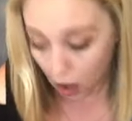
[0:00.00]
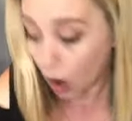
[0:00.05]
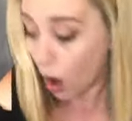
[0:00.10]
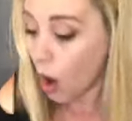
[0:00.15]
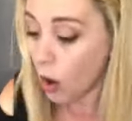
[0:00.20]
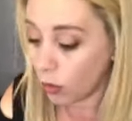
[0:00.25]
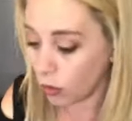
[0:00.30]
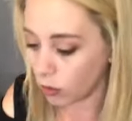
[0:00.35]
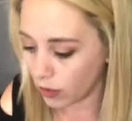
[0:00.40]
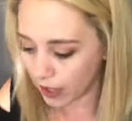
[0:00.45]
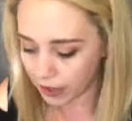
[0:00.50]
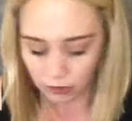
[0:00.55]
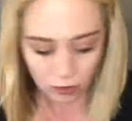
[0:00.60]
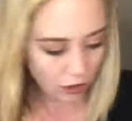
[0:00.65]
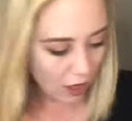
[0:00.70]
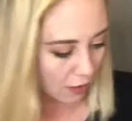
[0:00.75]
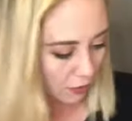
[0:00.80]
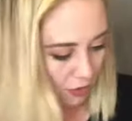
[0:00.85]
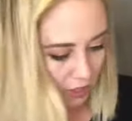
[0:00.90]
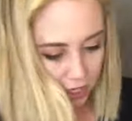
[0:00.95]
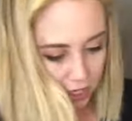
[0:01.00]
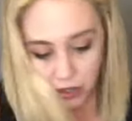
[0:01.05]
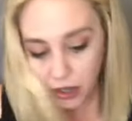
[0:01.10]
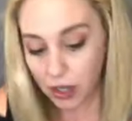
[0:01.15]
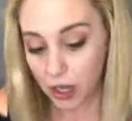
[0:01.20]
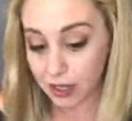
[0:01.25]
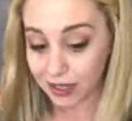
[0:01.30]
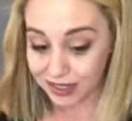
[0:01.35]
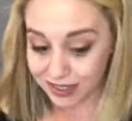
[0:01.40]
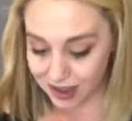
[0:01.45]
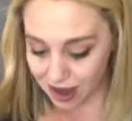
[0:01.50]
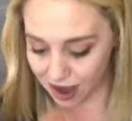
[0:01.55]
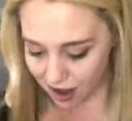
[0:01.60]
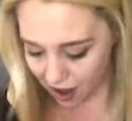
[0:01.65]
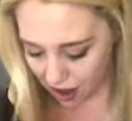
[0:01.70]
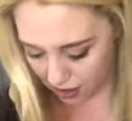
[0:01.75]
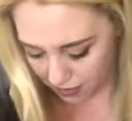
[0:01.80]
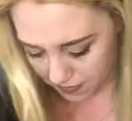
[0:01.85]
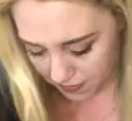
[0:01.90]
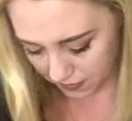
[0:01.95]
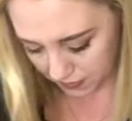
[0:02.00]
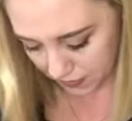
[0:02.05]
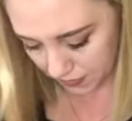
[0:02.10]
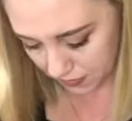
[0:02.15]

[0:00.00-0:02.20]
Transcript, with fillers: Uh, oh, and cloud retainer. Duh.